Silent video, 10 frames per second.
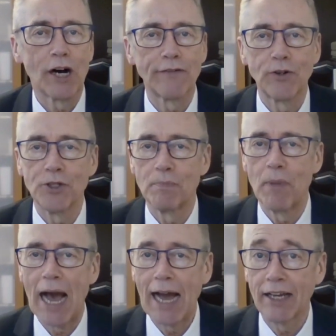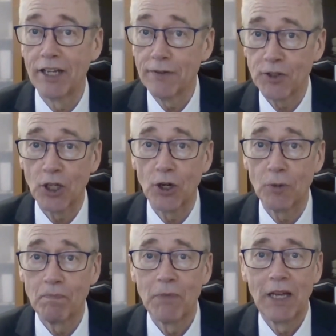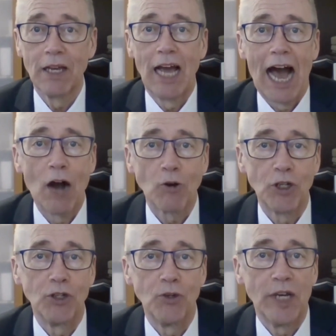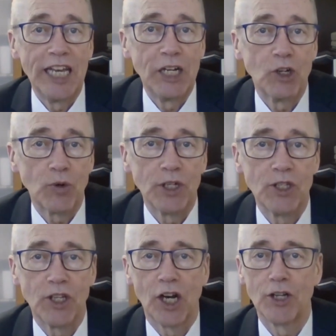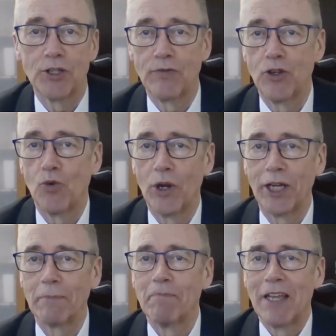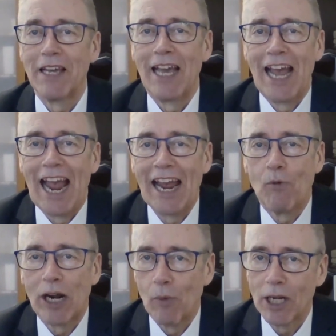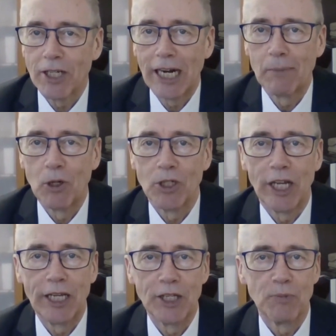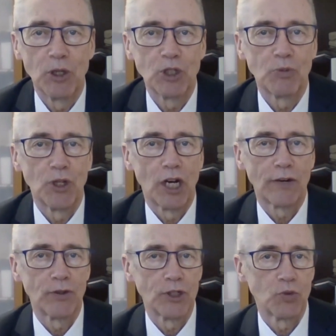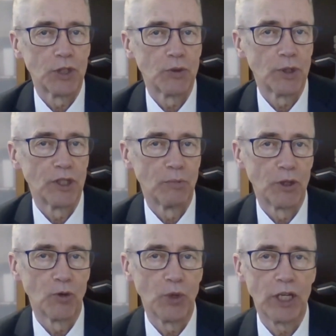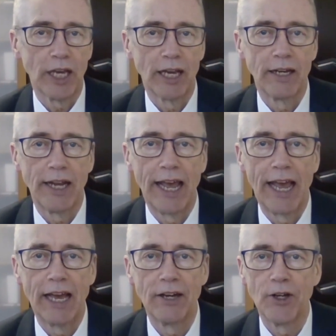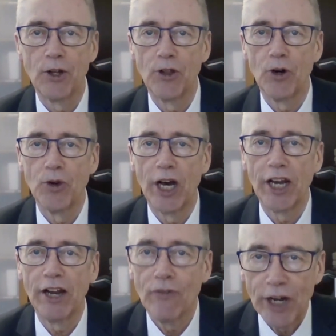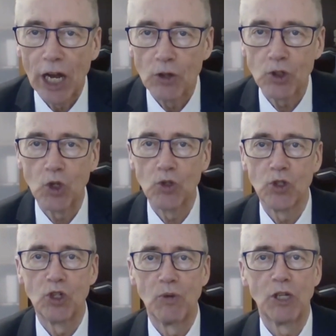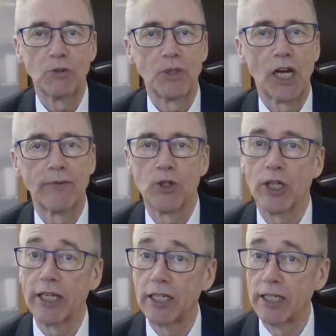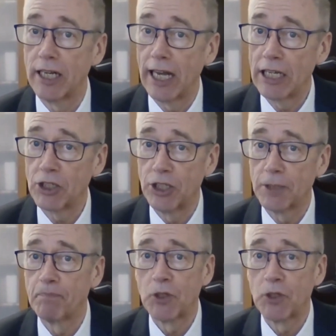offers back? And if so, how can you increase the odds of you winning? Hey, what I want to talk about today is multiple offers. We were in them on the weekend, and although not every house goes into multiple offers like it did last year,